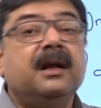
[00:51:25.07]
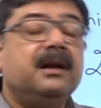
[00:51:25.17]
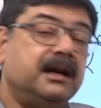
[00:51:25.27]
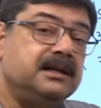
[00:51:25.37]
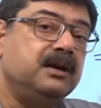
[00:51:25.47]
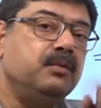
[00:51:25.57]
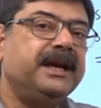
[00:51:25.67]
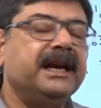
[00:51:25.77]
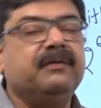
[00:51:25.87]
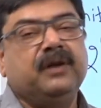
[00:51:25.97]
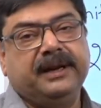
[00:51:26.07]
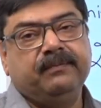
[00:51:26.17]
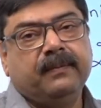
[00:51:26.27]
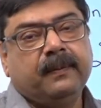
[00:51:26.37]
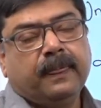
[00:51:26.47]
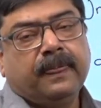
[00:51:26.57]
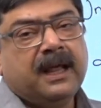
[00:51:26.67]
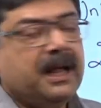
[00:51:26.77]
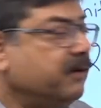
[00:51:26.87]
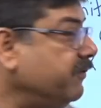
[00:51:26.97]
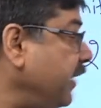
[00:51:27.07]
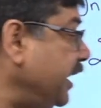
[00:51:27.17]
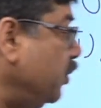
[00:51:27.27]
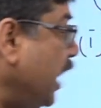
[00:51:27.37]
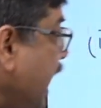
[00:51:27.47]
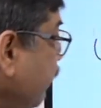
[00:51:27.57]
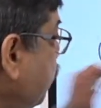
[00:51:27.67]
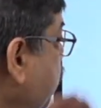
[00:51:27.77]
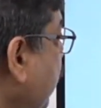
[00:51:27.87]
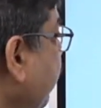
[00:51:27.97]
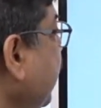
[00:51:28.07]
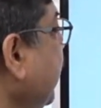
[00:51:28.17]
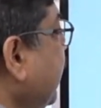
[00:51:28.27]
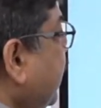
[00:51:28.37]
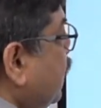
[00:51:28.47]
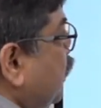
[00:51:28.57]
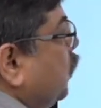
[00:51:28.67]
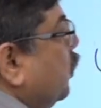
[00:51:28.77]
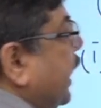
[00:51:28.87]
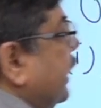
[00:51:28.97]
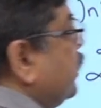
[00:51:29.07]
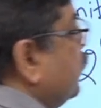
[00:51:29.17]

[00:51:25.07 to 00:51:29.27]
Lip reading: Now listen to me carefully. When you have a power here, 2 raised